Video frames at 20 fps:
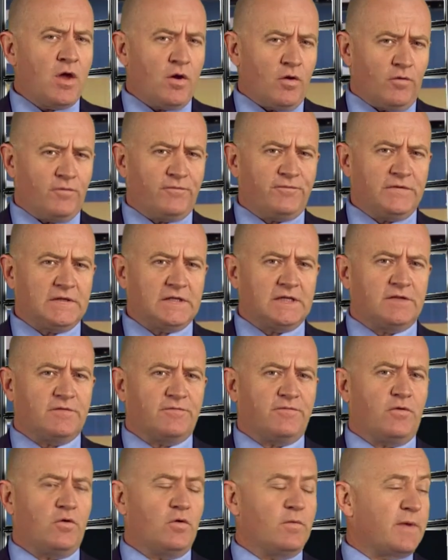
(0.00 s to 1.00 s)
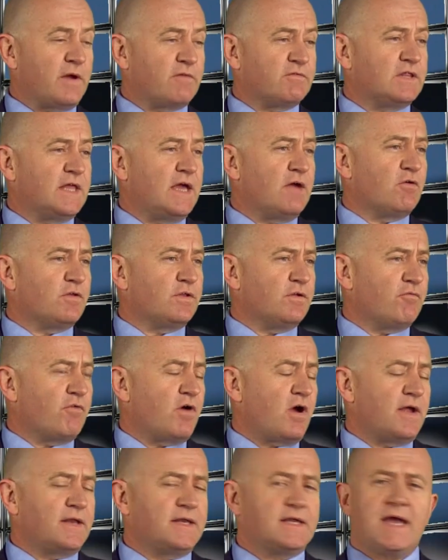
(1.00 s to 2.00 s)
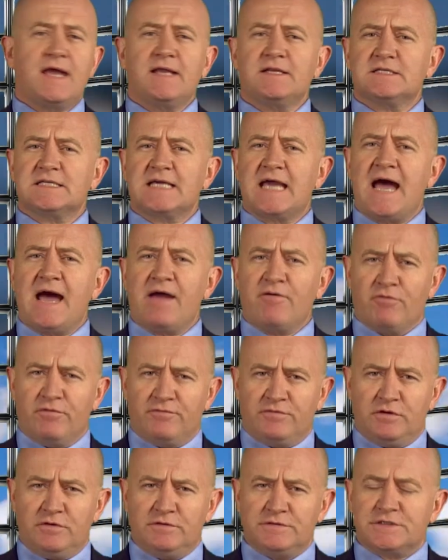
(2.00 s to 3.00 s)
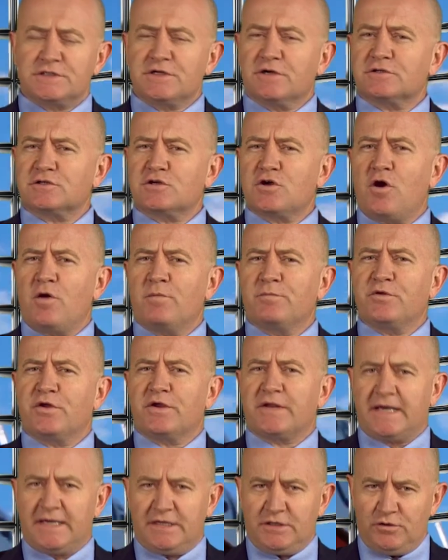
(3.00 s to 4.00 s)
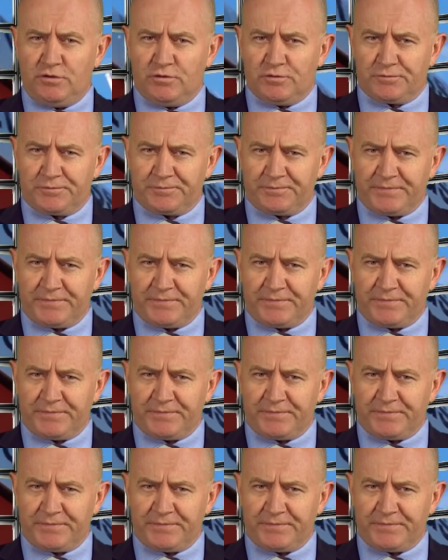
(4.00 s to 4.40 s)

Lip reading: or fill in the form over there on the right at carreviews.com.au.